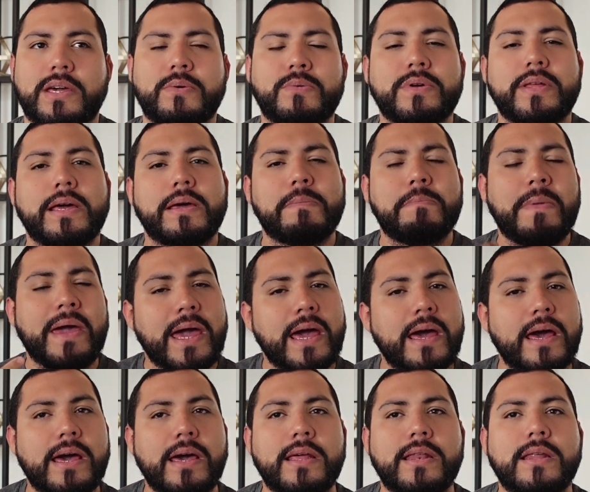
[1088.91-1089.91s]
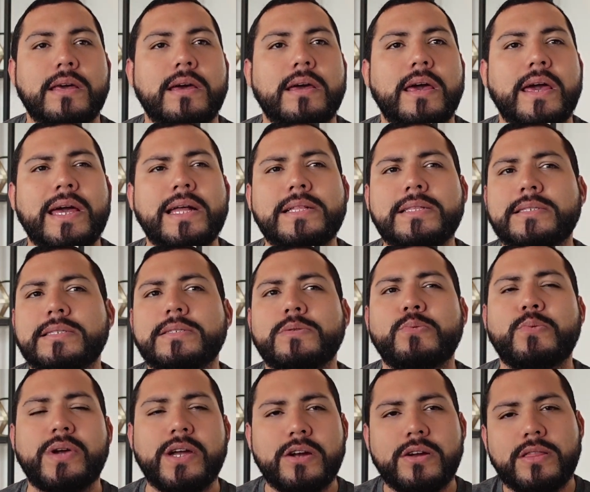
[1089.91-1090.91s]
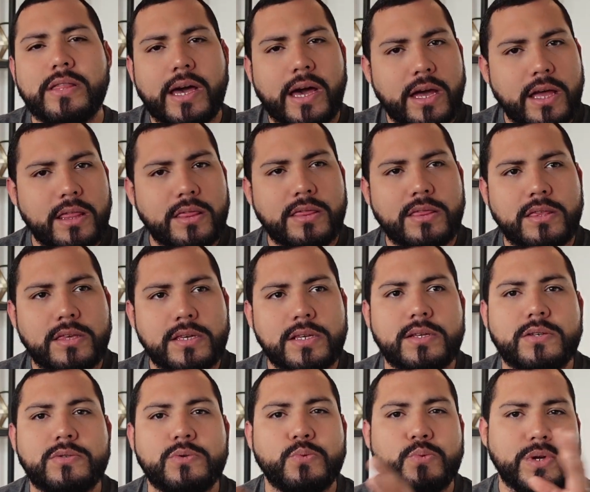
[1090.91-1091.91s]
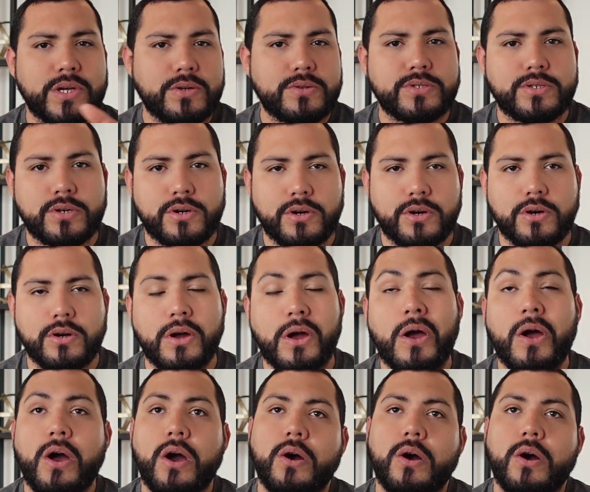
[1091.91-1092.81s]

And we're like, man, it's weird that this realtor,